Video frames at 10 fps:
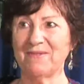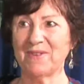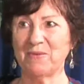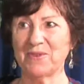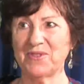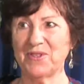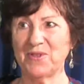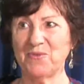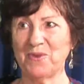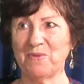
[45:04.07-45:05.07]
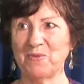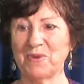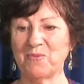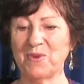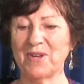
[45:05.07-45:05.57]
If I wasn't in the room, it
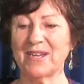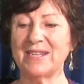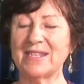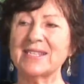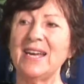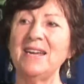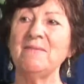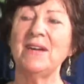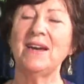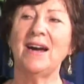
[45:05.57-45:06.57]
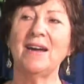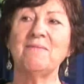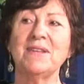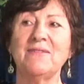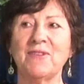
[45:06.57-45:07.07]
wouldn't work. And at the time, I
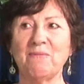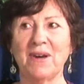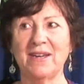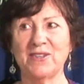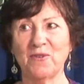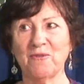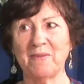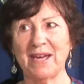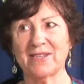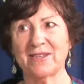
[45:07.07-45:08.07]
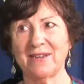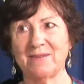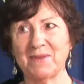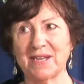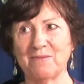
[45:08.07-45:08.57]
believed in mind over matter.
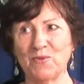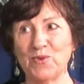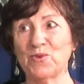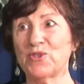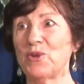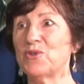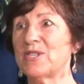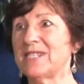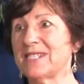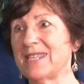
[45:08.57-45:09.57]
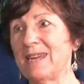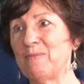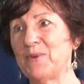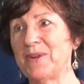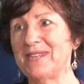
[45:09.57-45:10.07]
I'd become a real socialist at
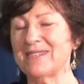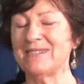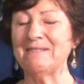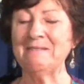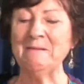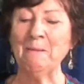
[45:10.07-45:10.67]
that point. Oh.